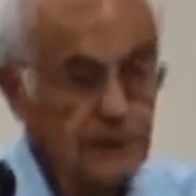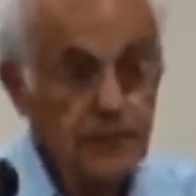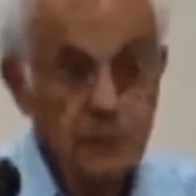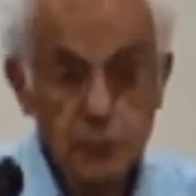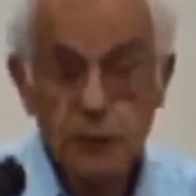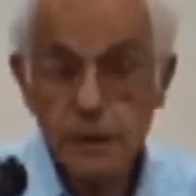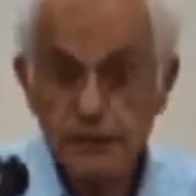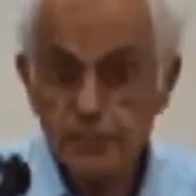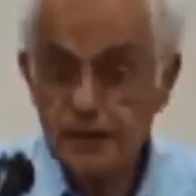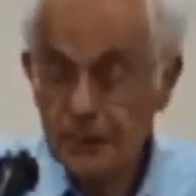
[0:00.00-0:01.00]
If this
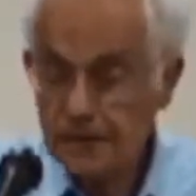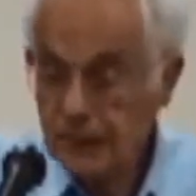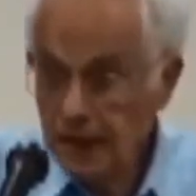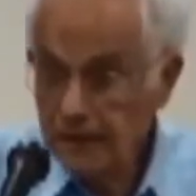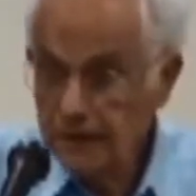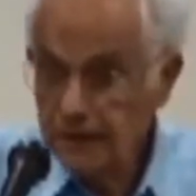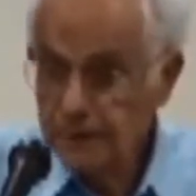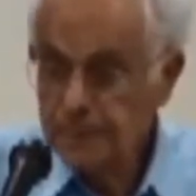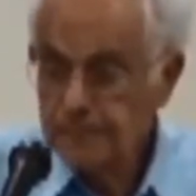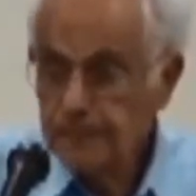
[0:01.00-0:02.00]
would have been the case,